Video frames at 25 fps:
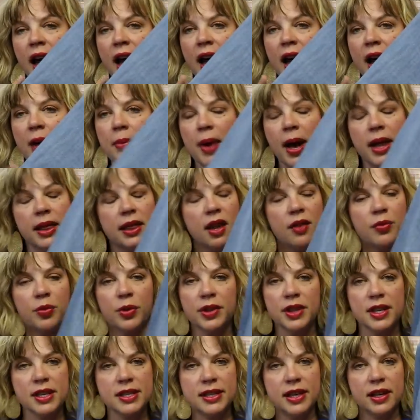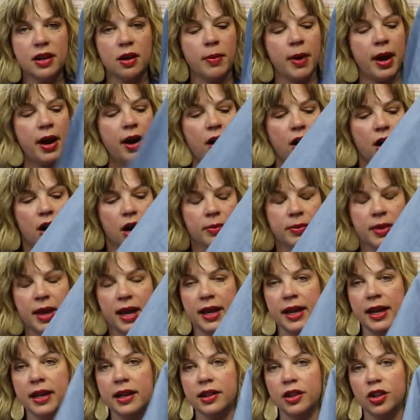Um, I love where these hit on my arm.
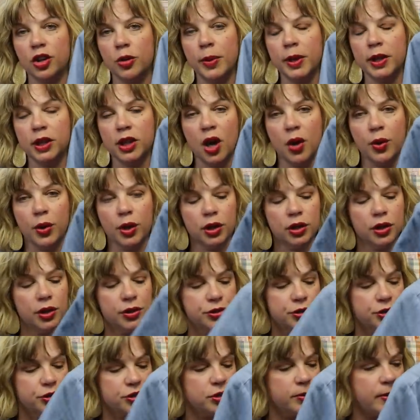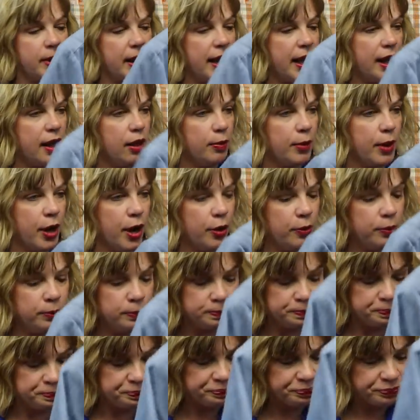They hit a little bit lower, closer to my elbow.
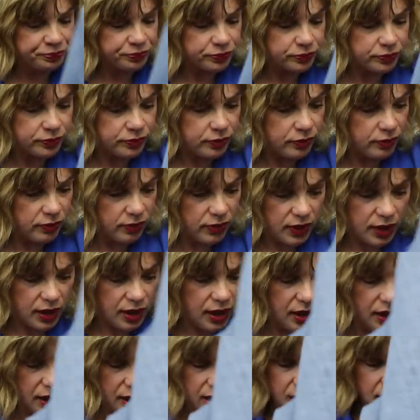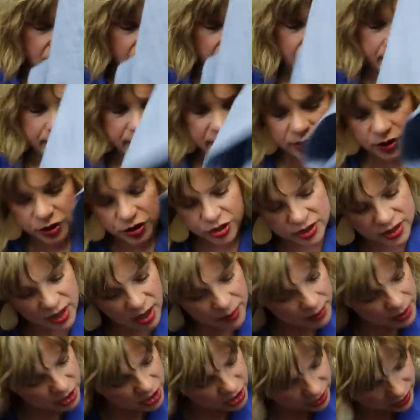I mean, there's just
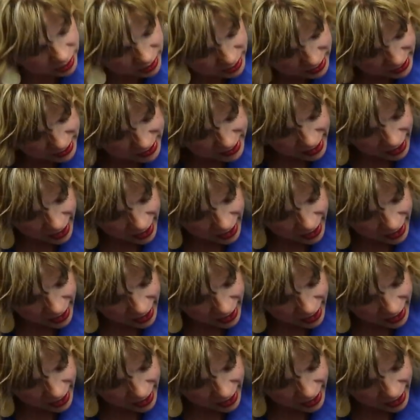not much else to